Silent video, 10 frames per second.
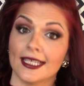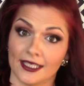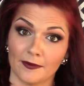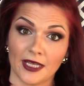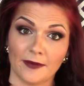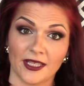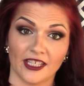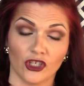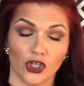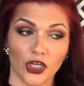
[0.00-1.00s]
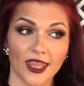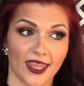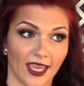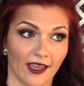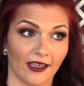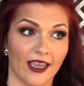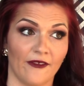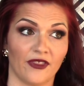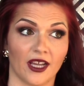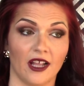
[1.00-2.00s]
Sometimes that's a good thing
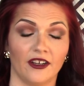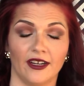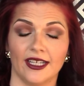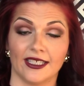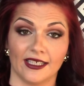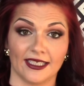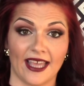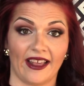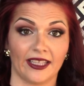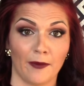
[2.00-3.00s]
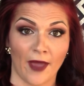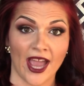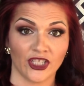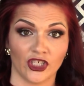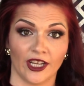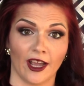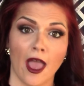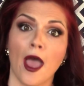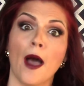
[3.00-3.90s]
if the color isn't exactly matching,